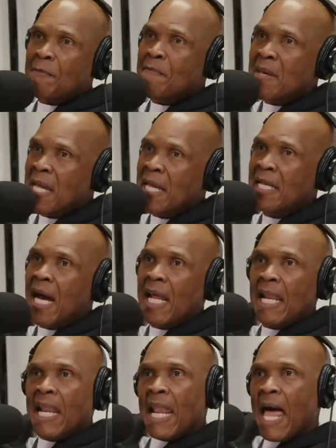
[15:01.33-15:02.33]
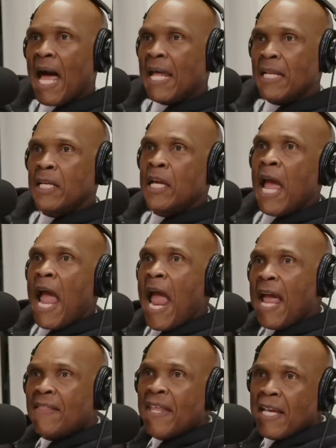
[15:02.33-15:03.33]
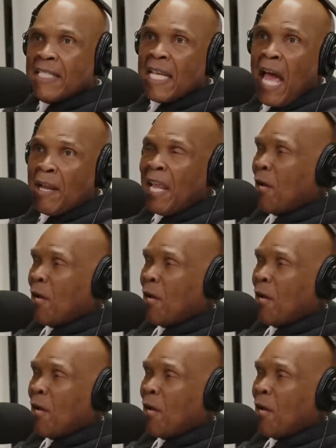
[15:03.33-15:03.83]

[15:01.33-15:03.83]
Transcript: to mean to a lot. It did at that time.